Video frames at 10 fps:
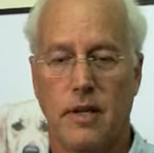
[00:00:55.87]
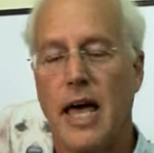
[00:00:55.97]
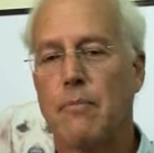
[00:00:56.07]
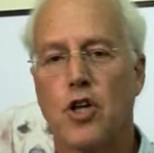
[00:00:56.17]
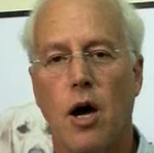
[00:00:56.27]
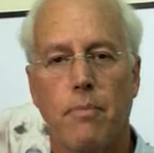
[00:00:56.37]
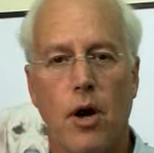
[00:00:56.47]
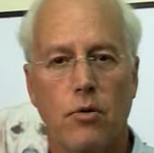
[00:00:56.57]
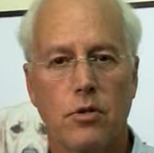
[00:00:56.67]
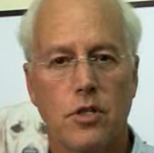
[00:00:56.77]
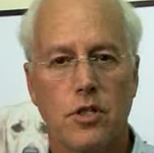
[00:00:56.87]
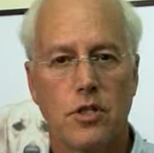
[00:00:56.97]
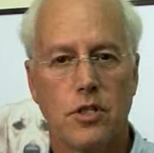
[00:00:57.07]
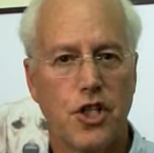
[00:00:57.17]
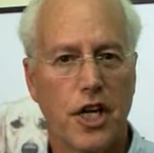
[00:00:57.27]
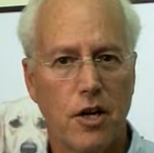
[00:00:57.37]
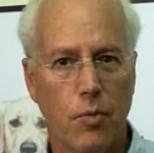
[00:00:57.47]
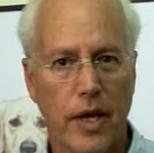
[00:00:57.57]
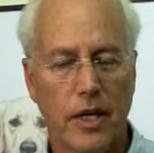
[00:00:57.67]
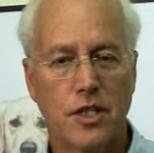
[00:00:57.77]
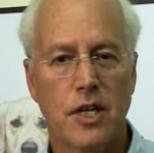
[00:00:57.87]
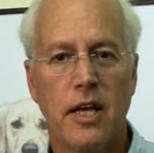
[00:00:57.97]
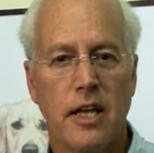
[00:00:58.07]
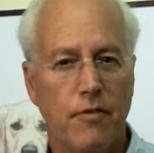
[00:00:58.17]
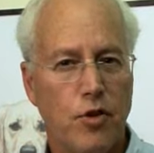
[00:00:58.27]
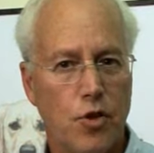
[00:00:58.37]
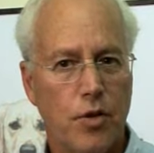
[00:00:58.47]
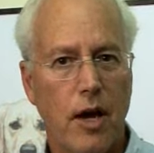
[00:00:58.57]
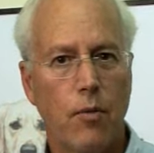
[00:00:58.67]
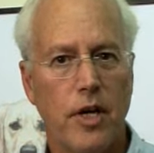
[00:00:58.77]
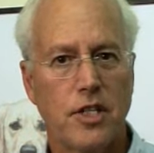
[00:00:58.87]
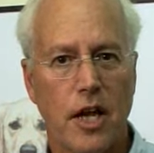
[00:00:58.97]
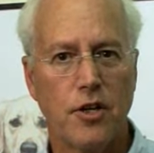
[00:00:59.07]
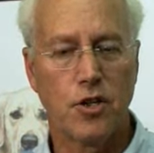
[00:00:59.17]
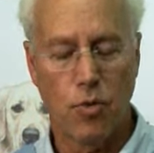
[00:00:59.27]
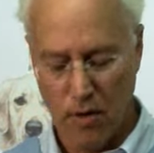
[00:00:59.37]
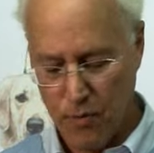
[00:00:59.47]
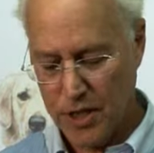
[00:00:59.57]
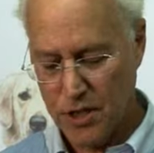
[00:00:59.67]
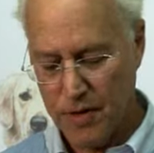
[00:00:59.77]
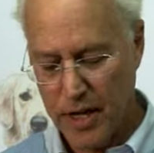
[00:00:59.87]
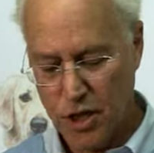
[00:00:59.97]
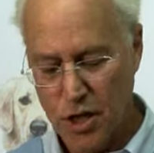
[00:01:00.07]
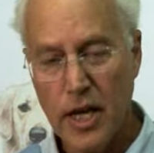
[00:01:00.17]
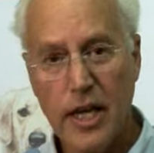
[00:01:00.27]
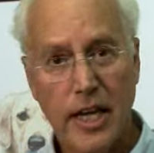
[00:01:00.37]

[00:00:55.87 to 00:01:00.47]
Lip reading: lamb chop bones, chicken wings, if you do that when it's under 12 weeks of age,